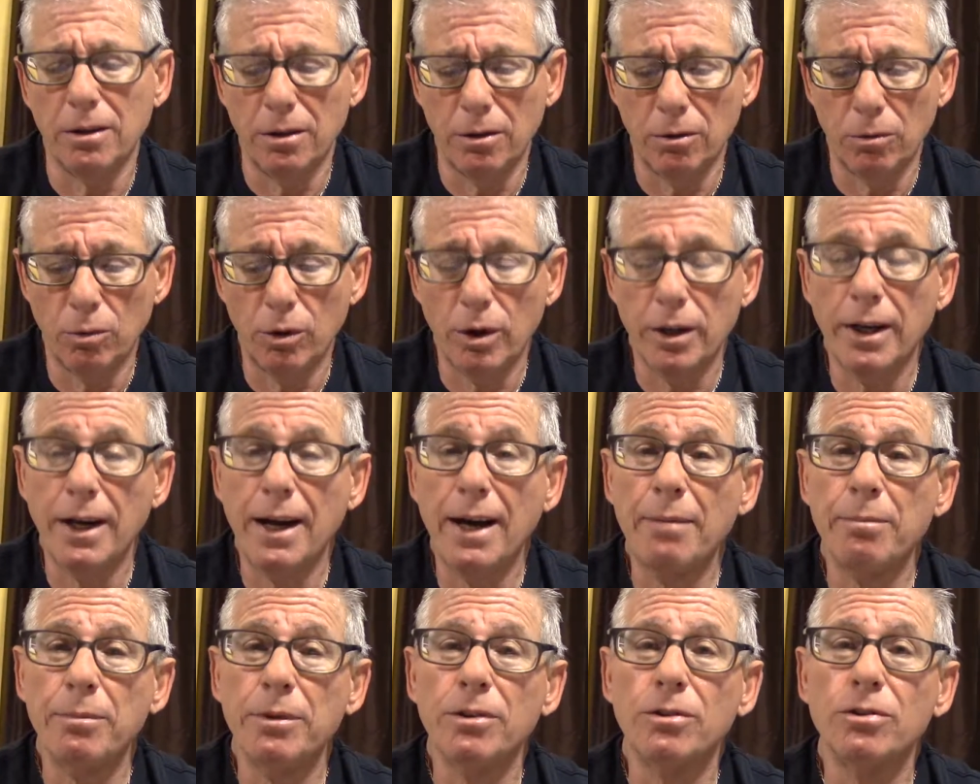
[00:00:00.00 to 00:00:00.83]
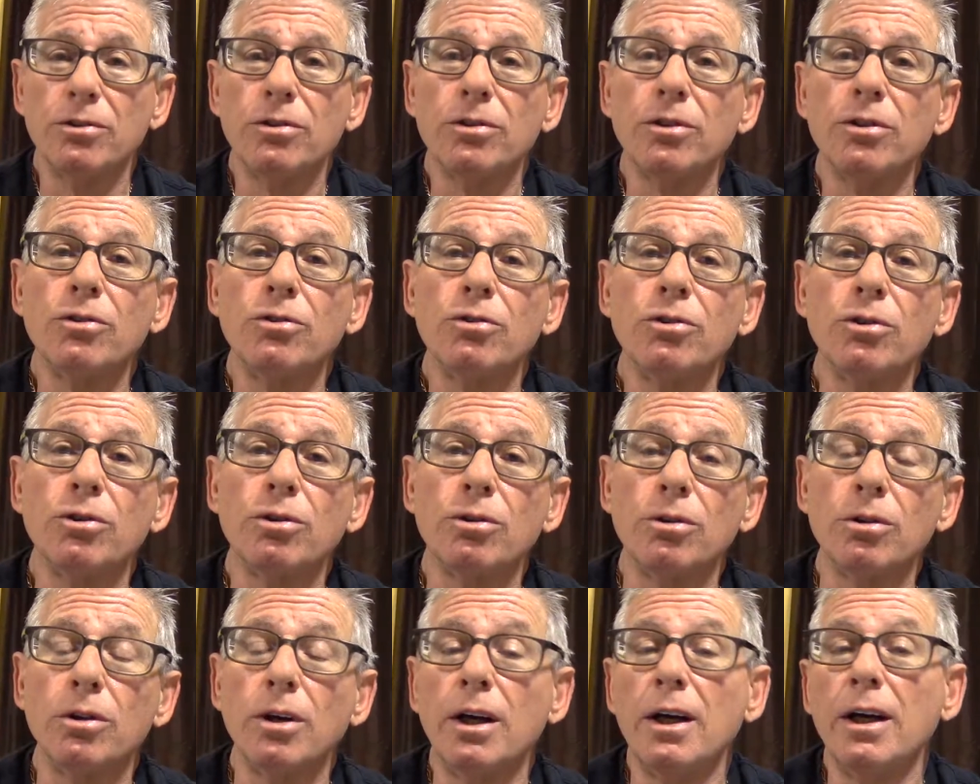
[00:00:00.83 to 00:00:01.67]
What happens is
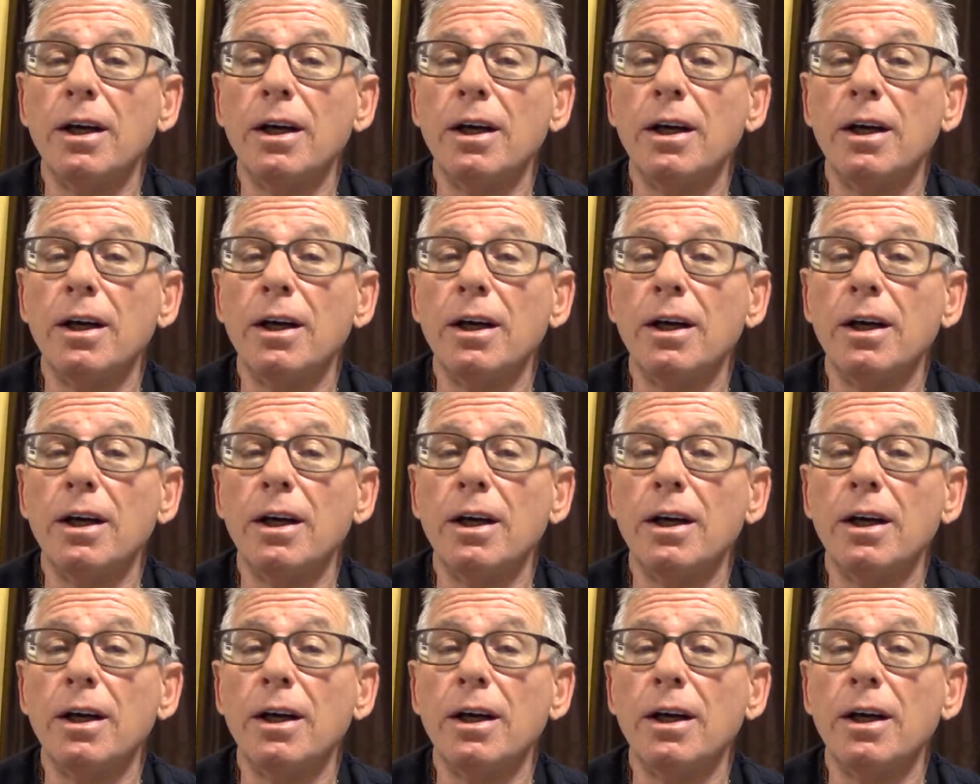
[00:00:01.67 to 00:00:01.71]
you'll